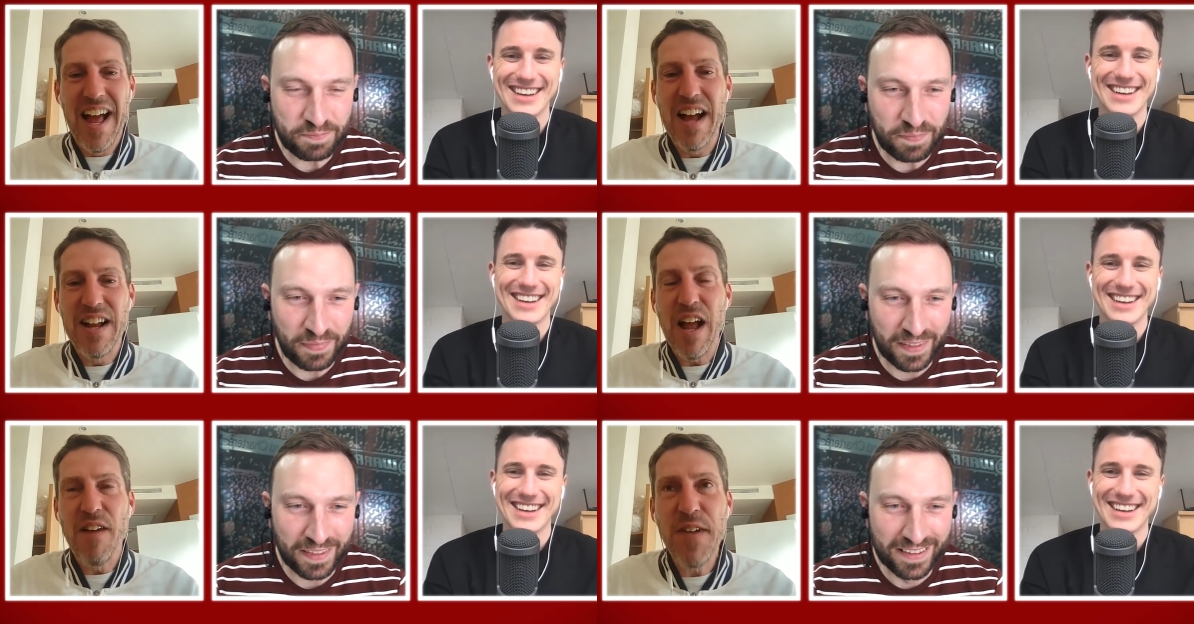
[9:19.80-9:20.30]

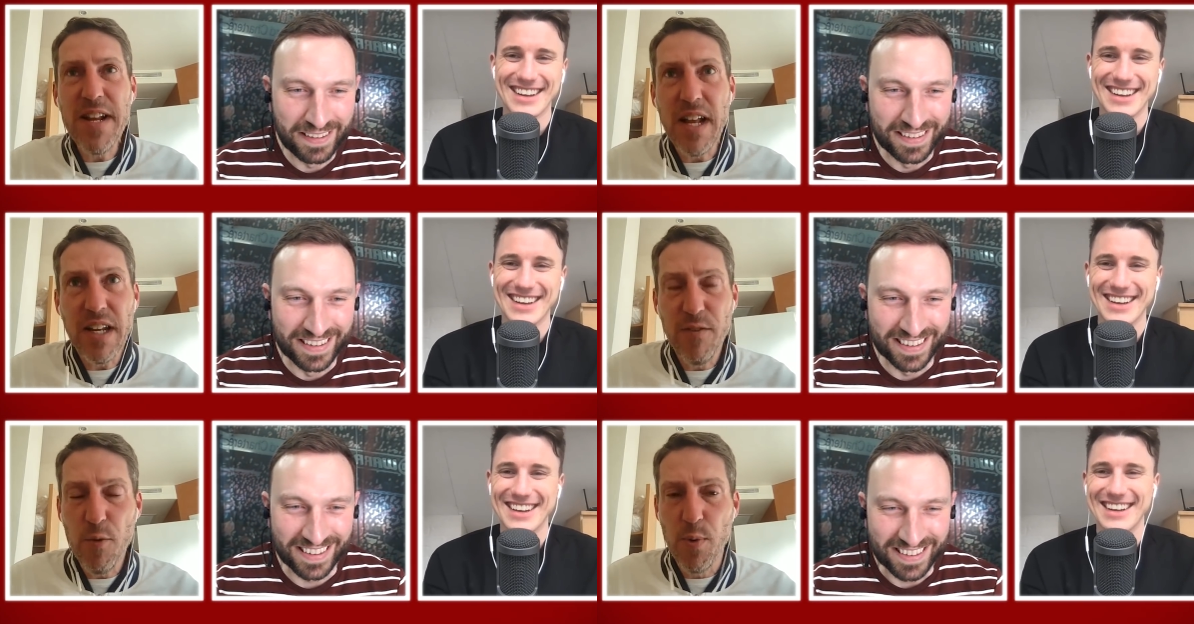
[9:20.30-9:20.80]
Speaker 1: I, I think
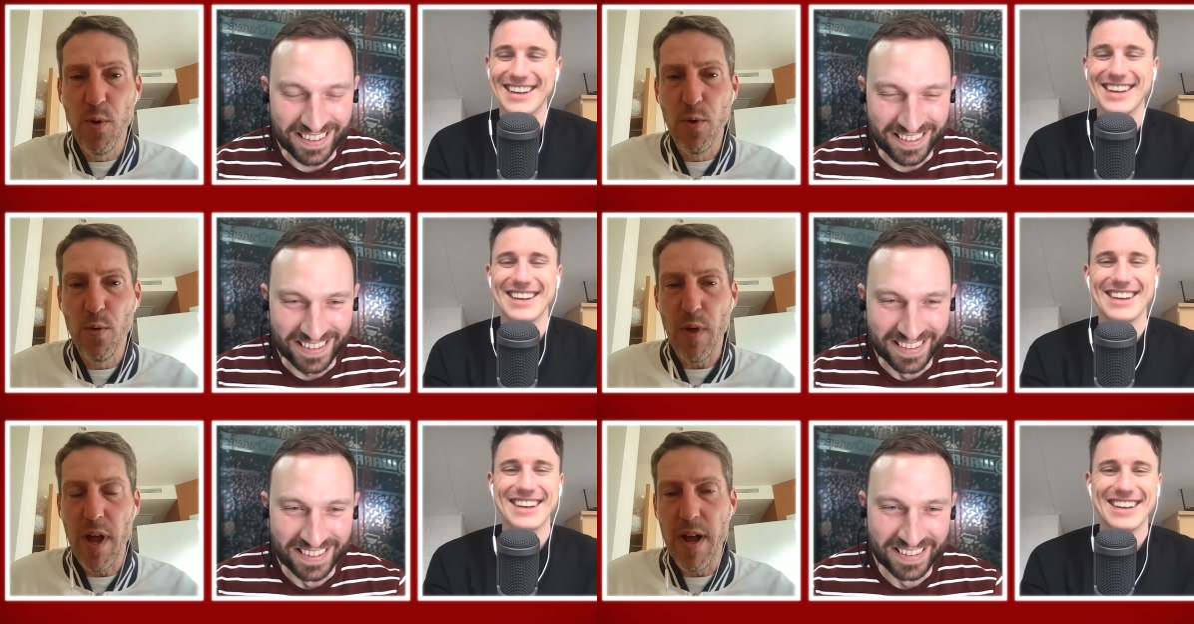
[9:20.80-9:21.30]
that
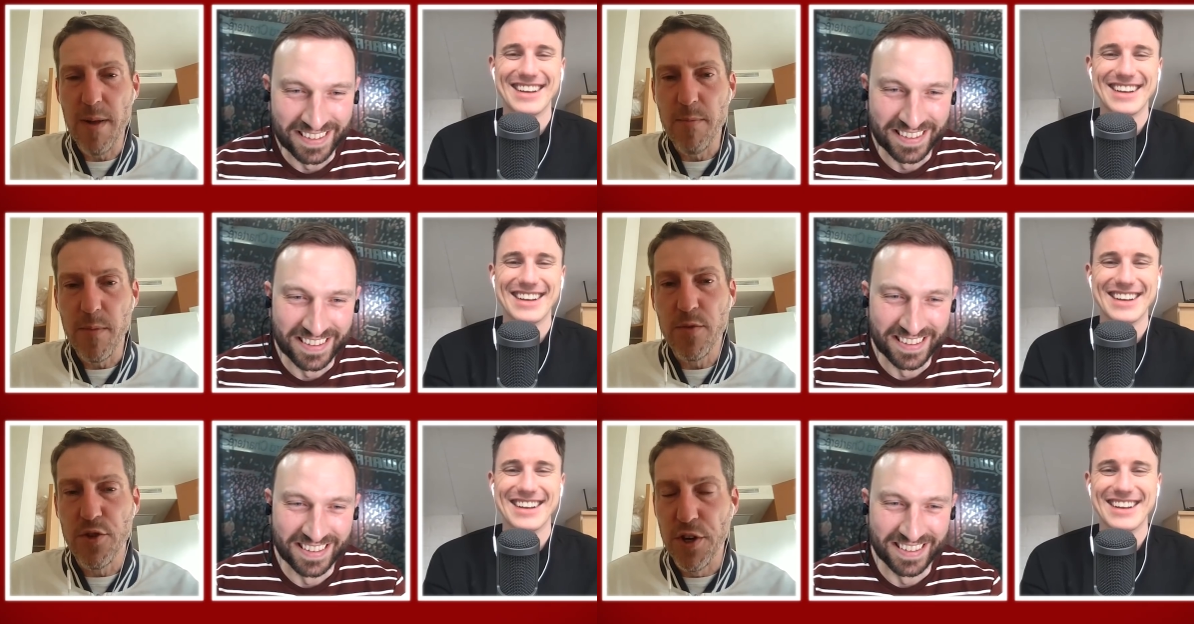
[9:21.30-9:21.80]
Liverpool
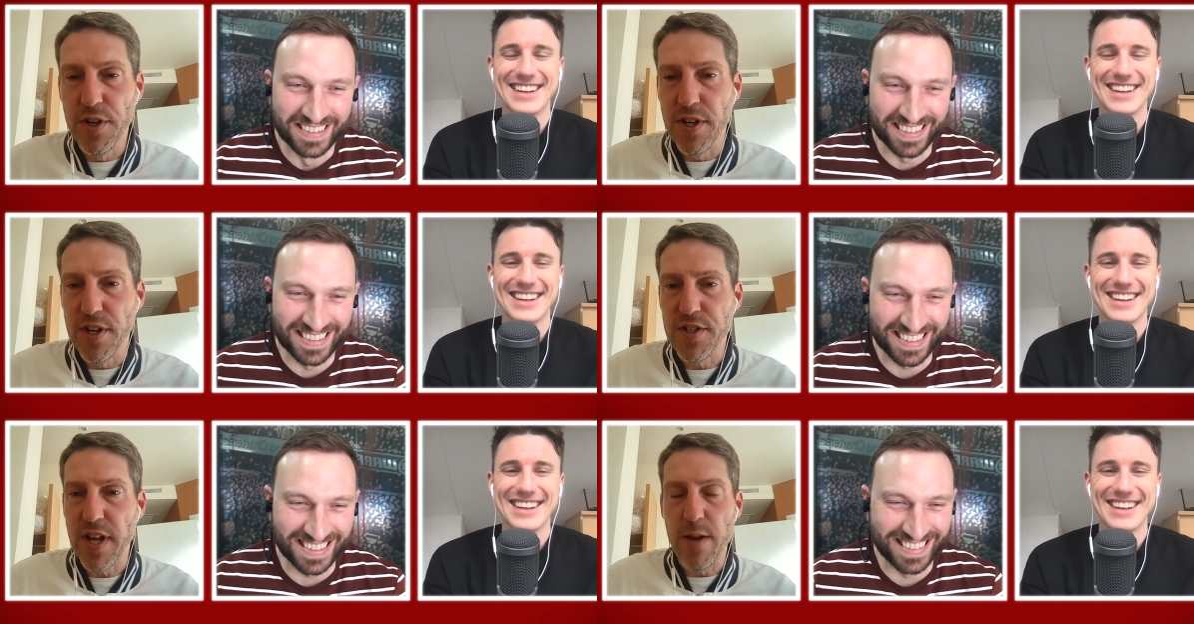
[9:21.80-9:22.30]
um,
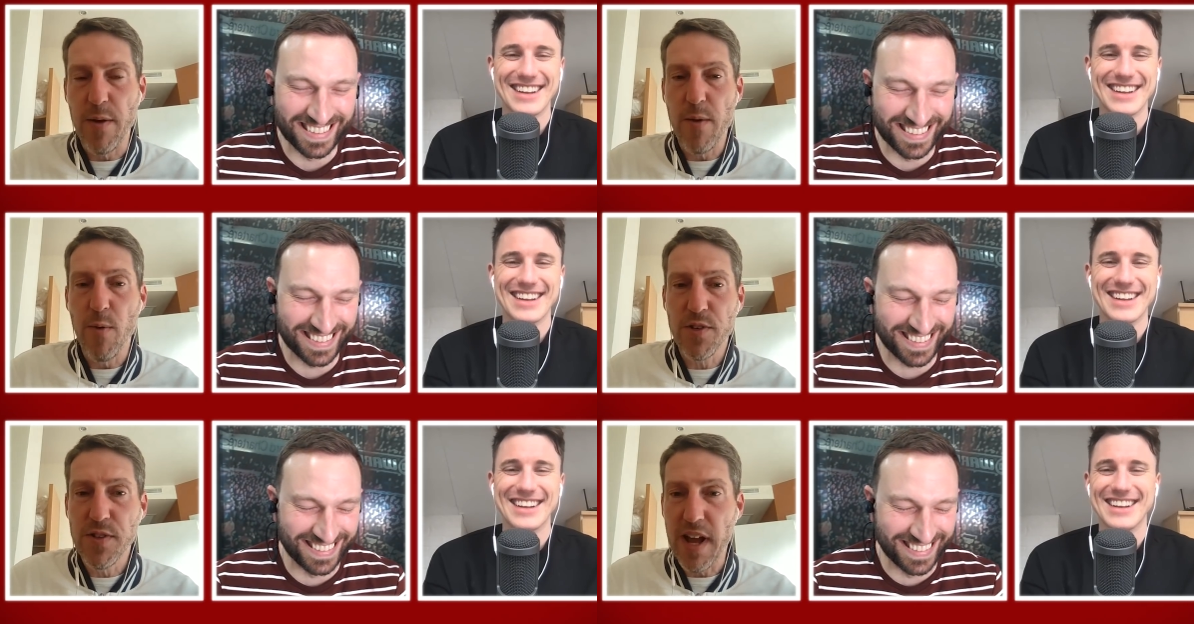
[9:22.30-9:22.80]
journalist, he, he,
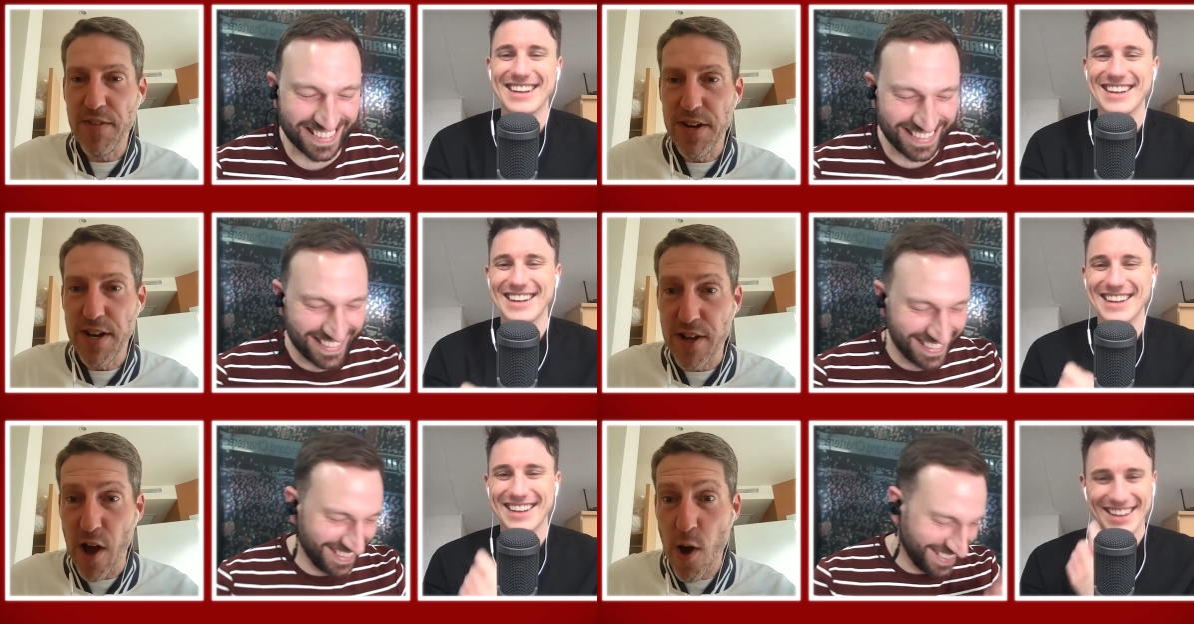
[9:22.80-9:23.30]
wasn't having
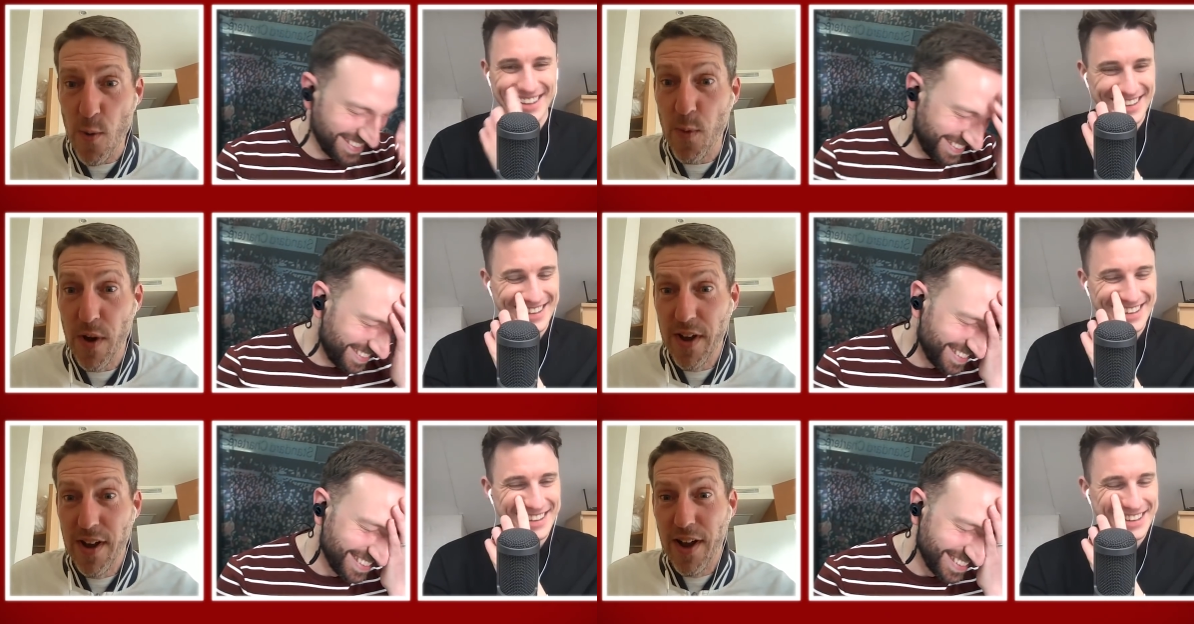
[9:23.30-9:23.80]
a
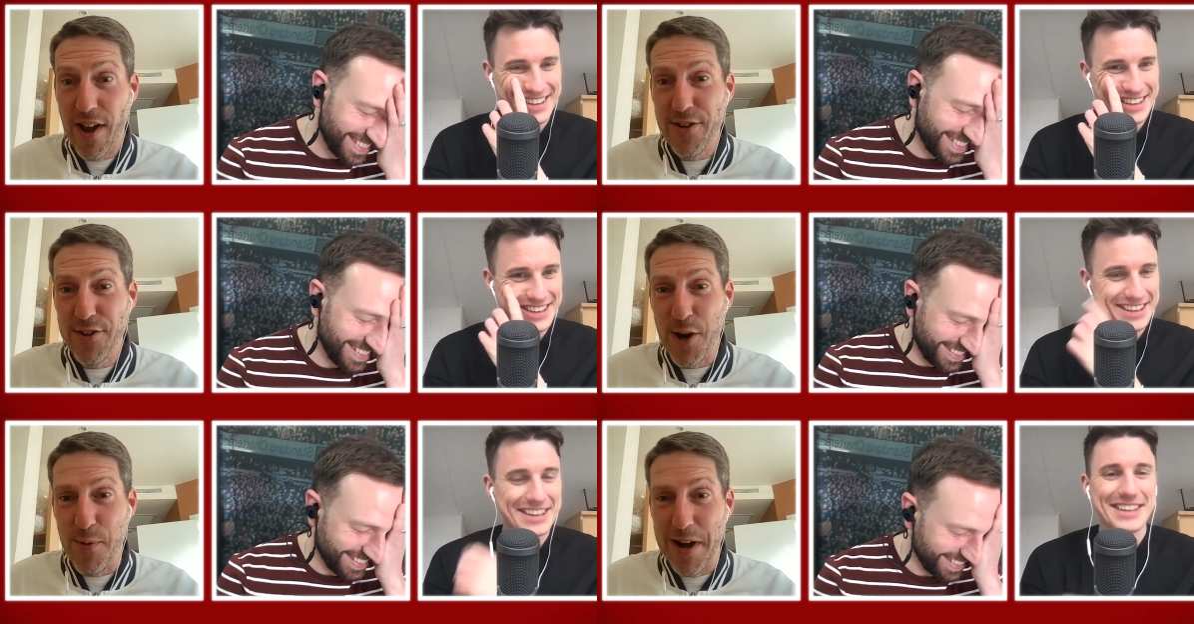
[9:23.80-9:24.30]
go
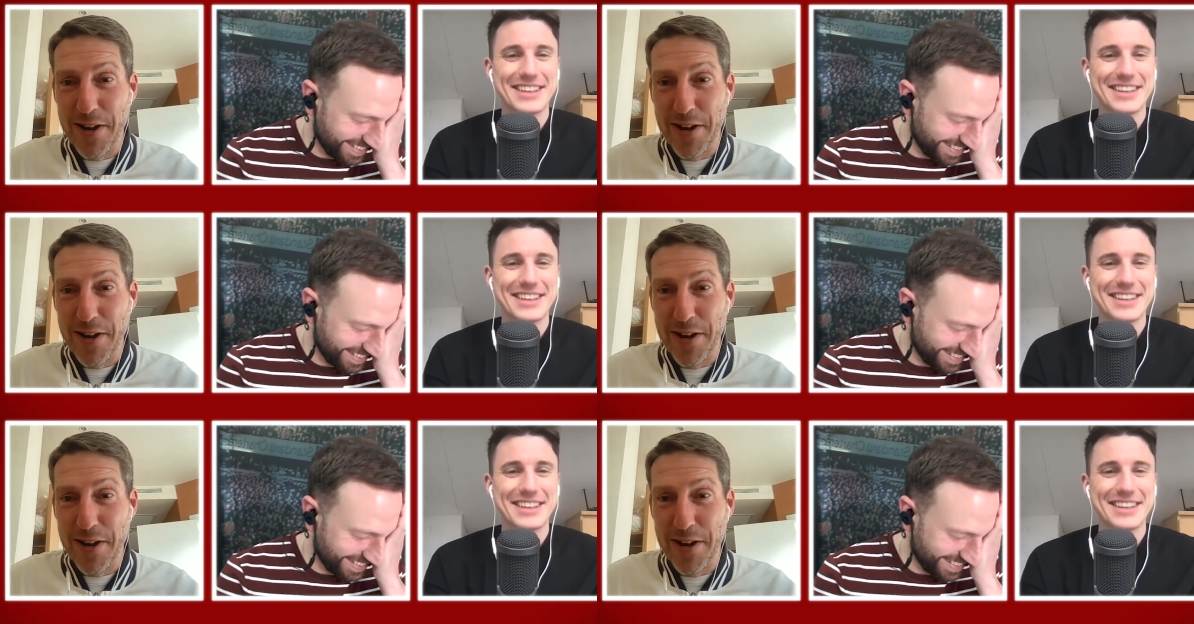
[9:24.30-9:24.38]
at Joe